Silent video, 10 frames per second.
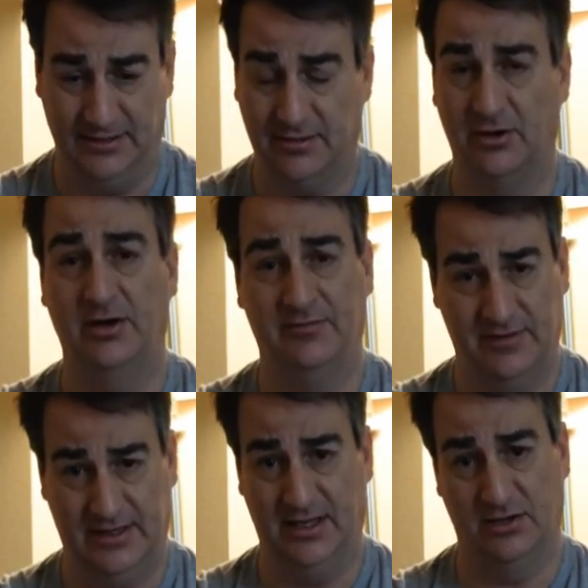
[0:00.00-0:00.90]
30
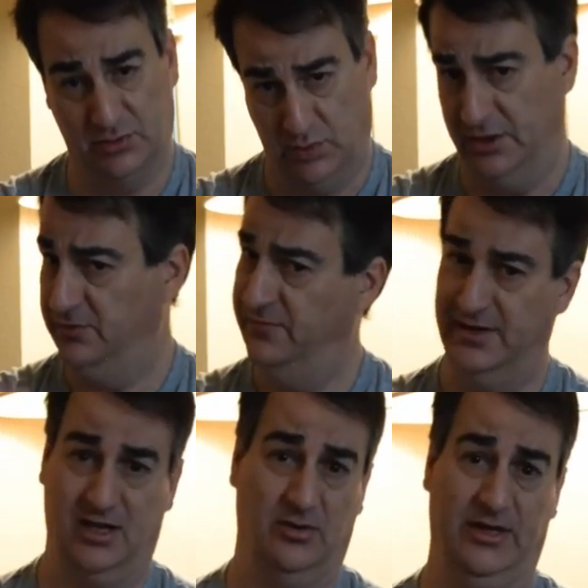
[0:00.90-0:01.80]
videos, one new
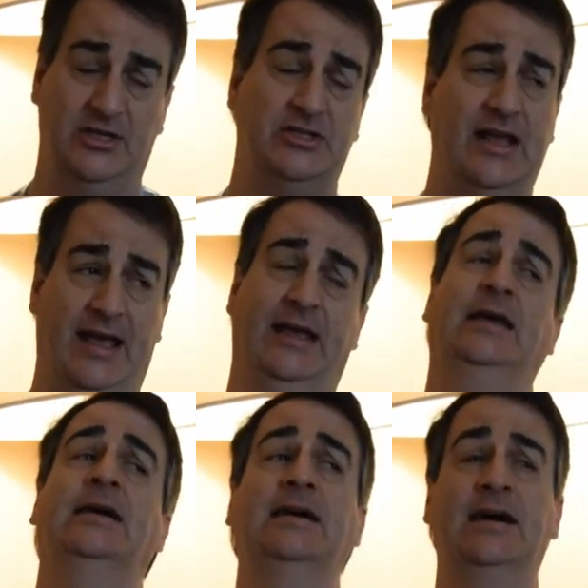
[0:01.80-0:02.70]
video each day.
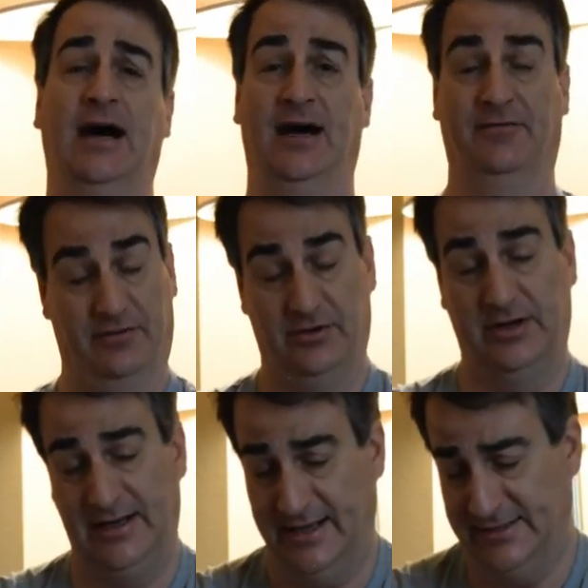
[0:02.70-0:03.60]
For
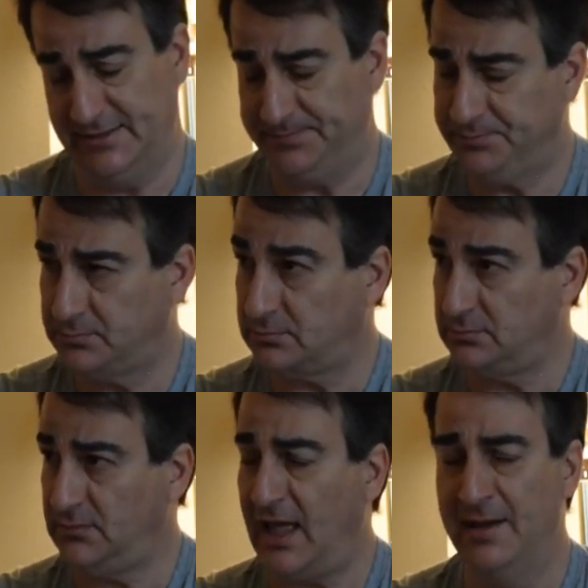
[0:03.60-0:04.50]
30 days.
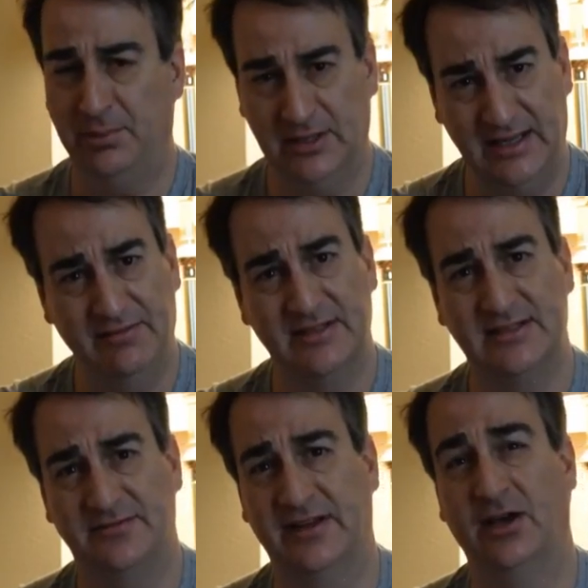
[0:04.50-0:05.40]
I believe this
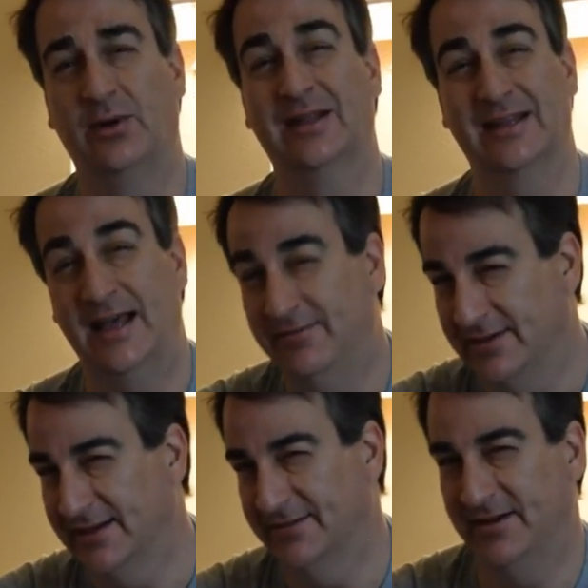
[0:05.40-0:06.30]
is video
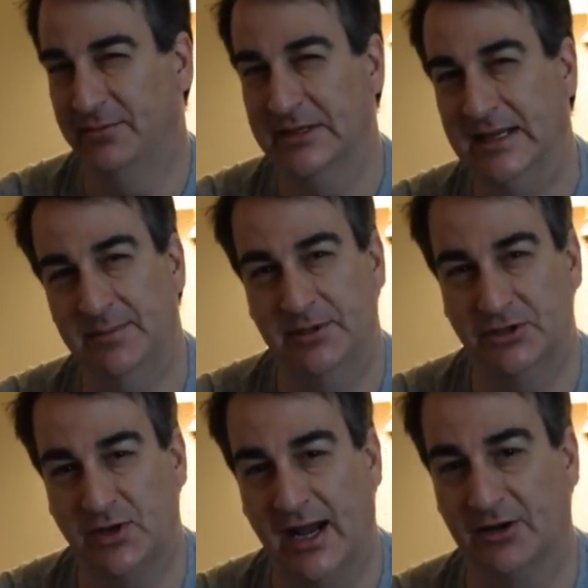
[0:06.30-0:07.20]
11, if I've been keeping
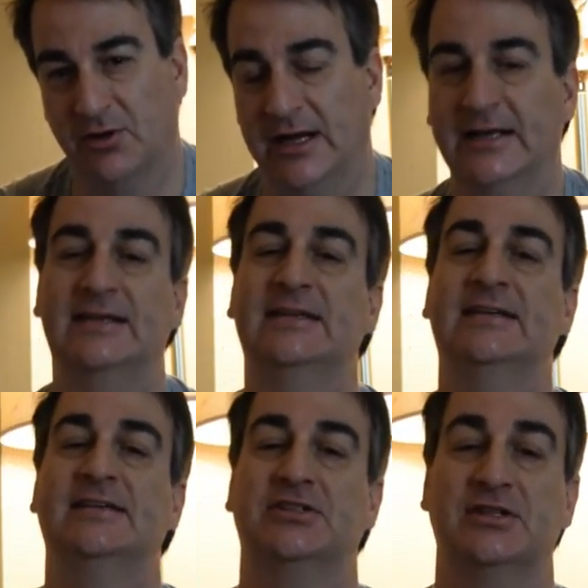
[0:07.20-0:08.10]
track right.
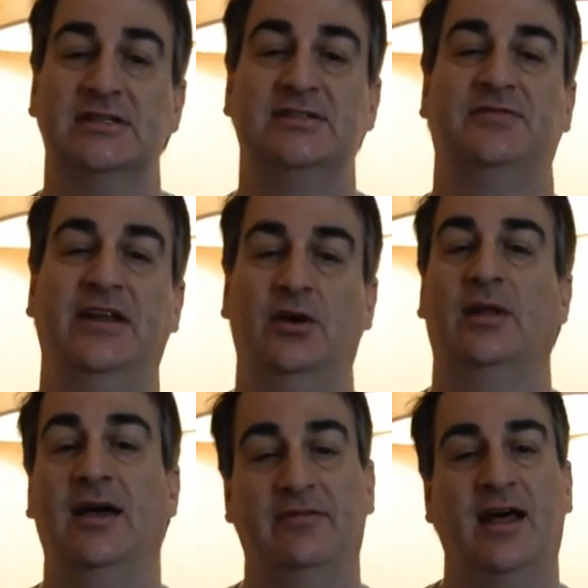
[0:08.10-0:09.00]
So this is video
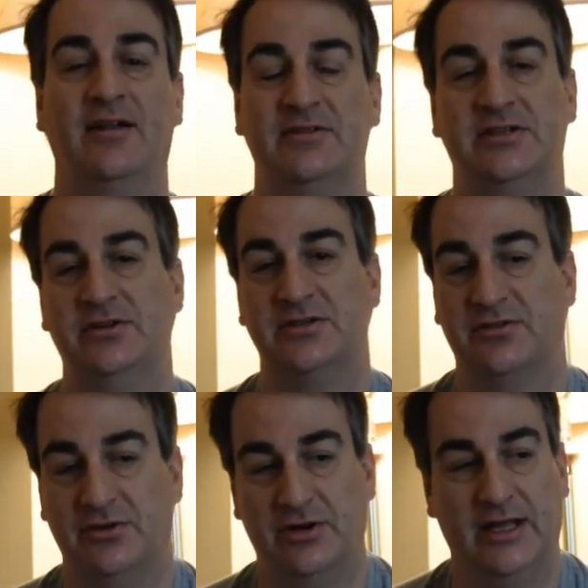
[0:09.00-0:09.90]
11 out of a series of
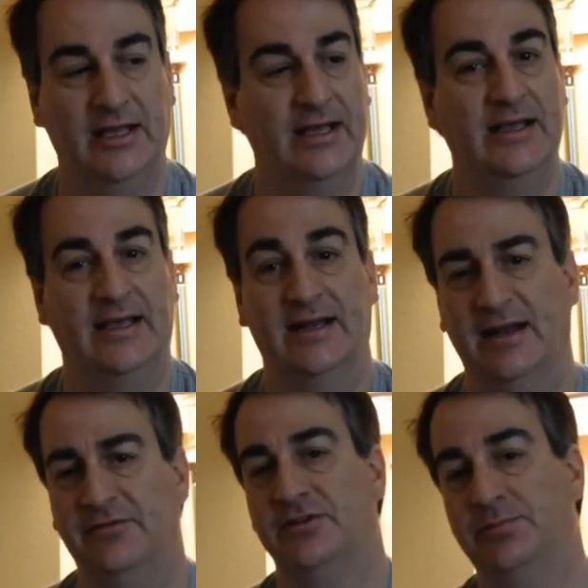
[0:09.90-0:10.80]
30 in an
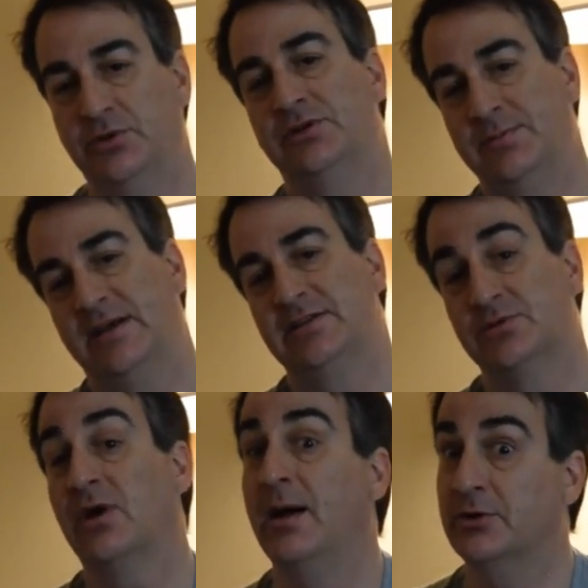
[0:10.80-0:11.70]
effort to boost my
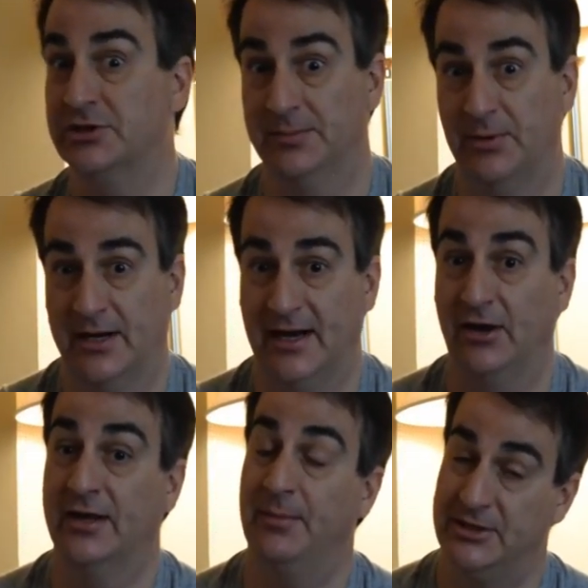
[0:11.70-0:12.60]
subscribership right
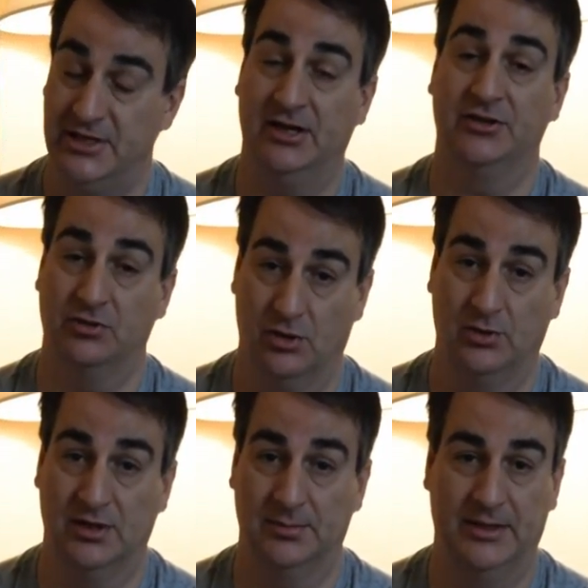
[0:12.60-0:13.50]
now, get my channel to grow
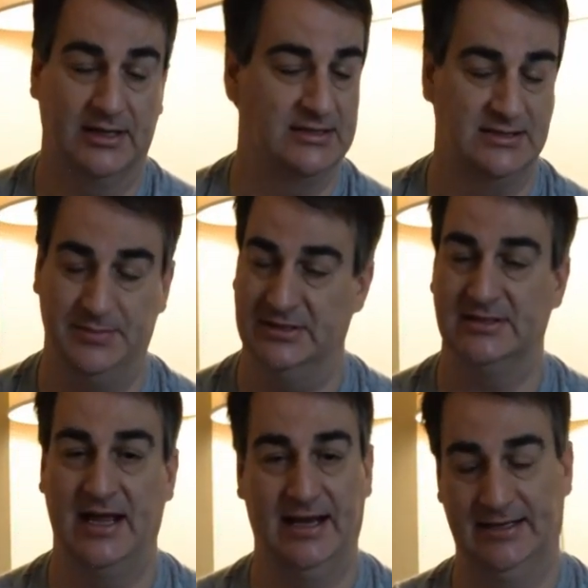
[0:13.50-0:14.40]
a little bit, because it's been
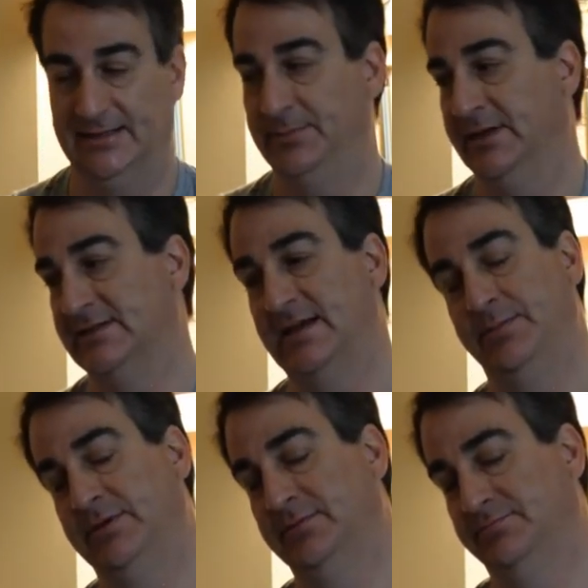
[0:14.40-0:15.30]
stagnant because
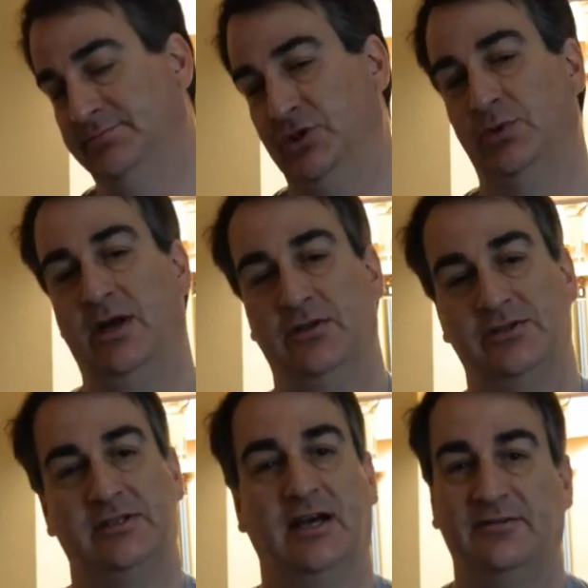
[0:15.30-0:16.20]
I've been doing other
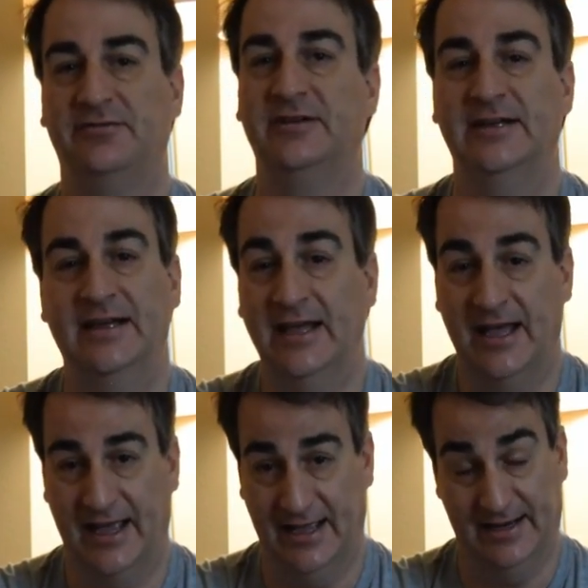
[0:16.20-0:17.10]
stuff,
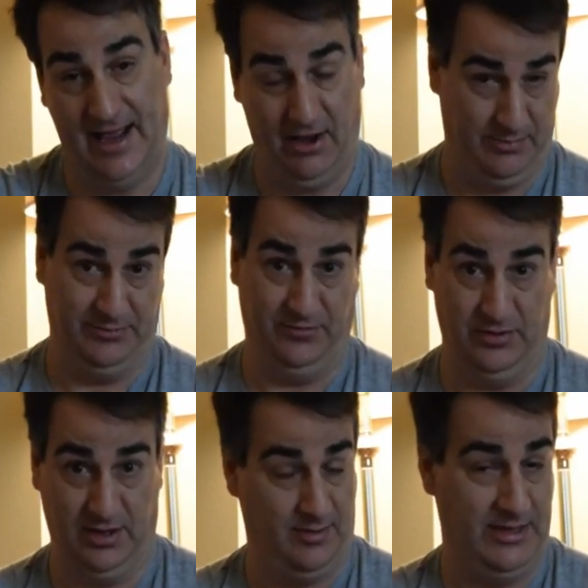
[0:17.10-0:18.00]
and now I'm
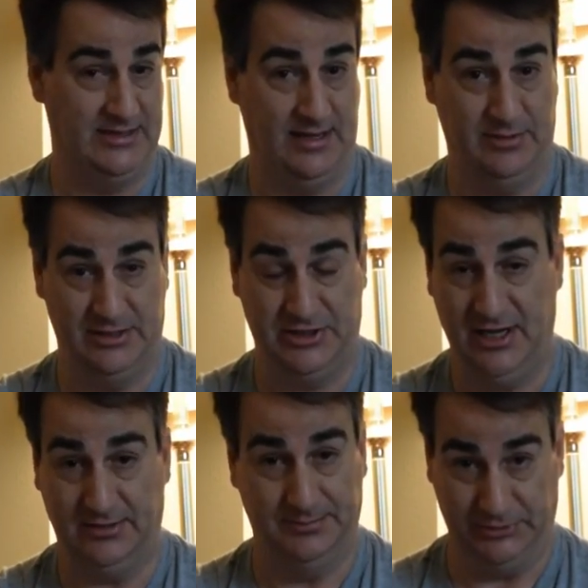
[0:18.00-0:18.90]
devoting all my time to the
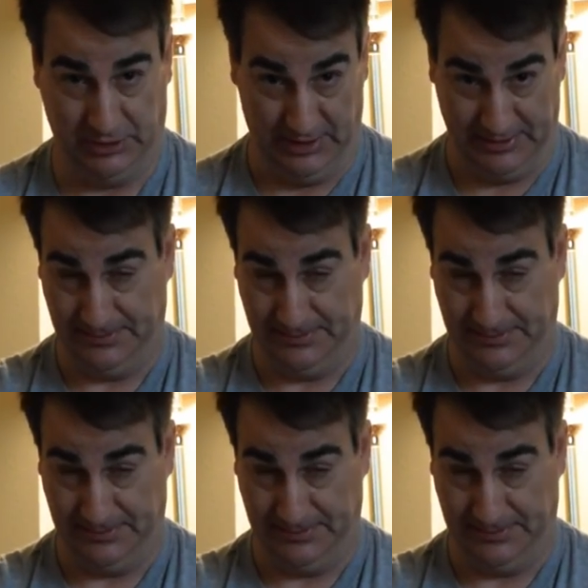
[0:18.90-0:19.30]
channel. So